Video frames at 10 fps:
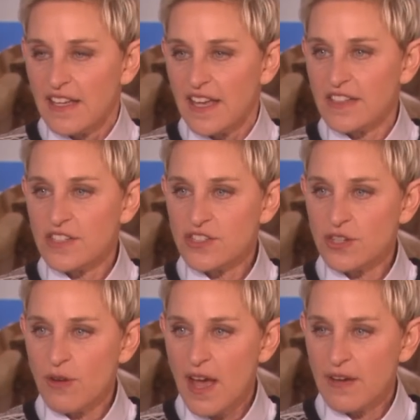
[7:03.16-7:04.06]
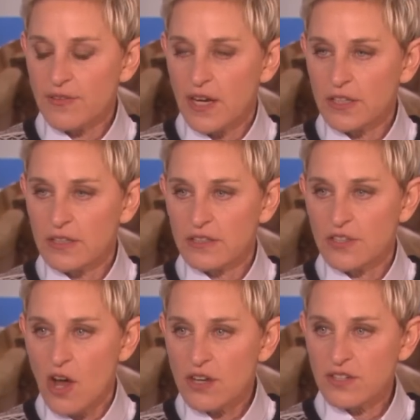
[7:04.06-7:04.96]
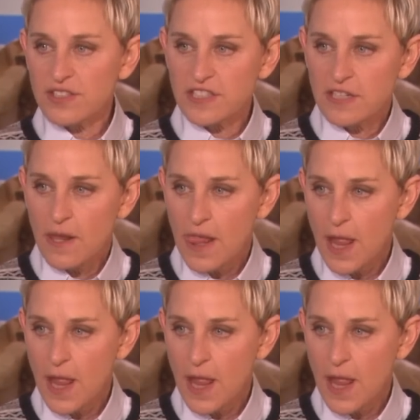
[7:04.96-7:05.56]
and did you have uh, daughters?